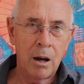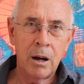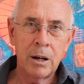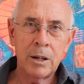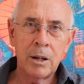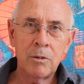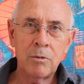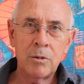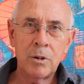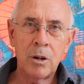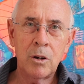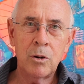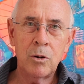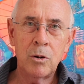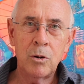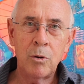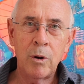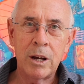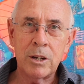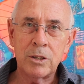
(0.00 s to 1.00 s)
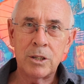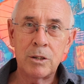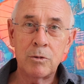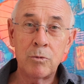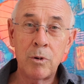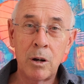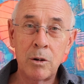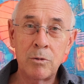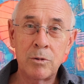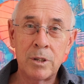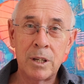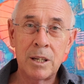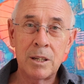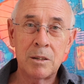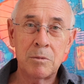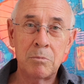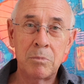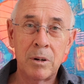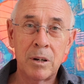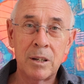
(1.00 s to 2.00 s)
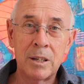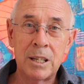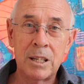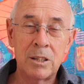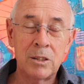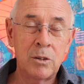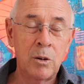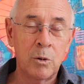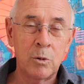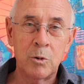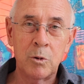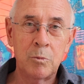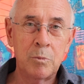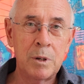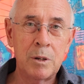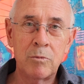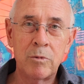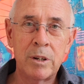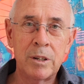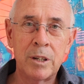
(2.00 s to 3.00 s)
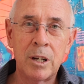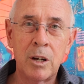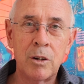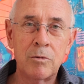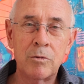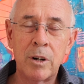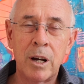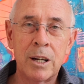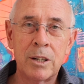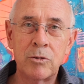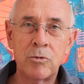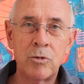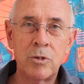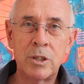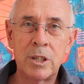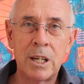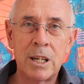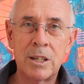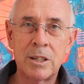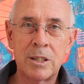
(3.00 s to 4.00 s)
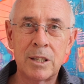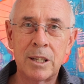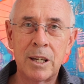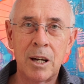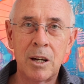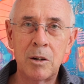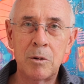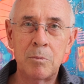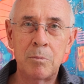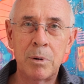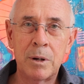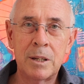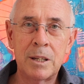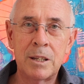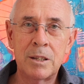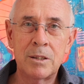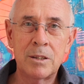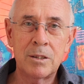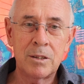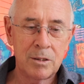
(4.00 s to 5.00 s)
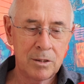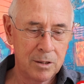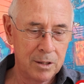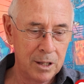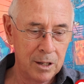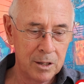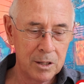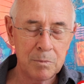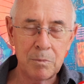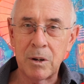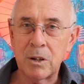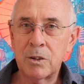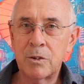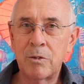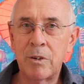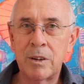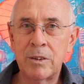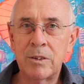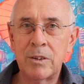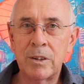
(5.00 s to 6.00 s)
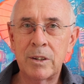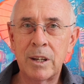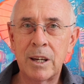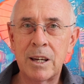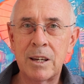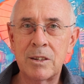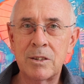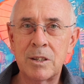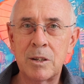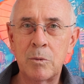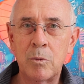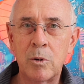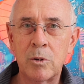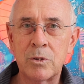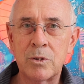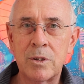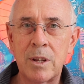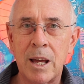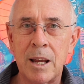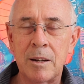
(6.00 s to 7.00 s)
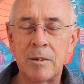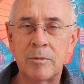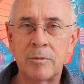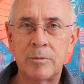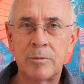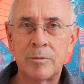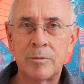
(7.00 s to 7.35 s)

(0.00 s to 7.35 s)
I don't know who actually wrote it, but it's got to have been written over 100 years ago, but it's still as much fun today as it was then.